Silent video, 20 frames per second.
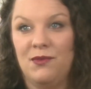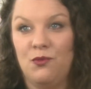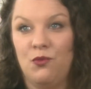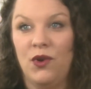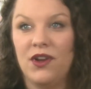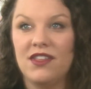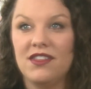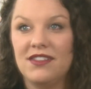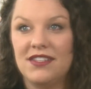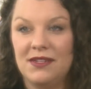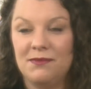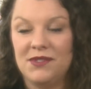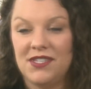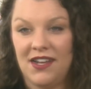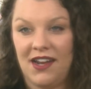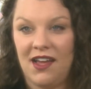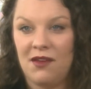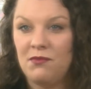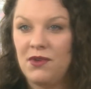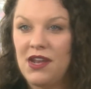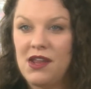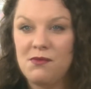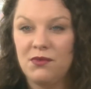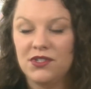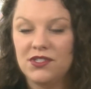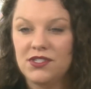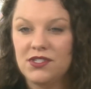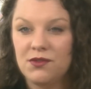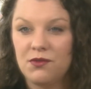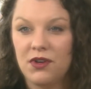One of the teams that I've been
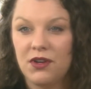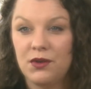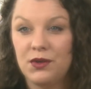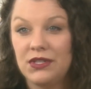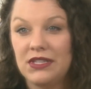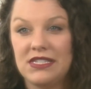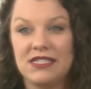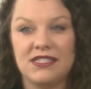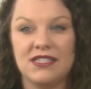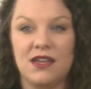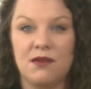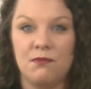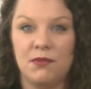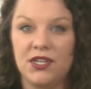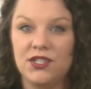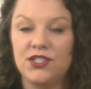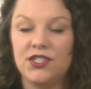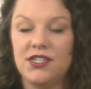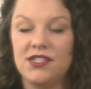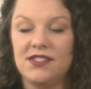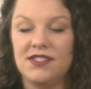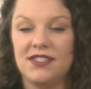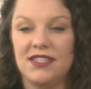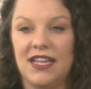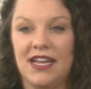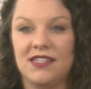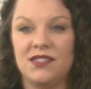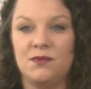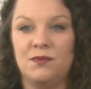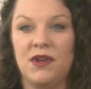able to work with is admissions, and that's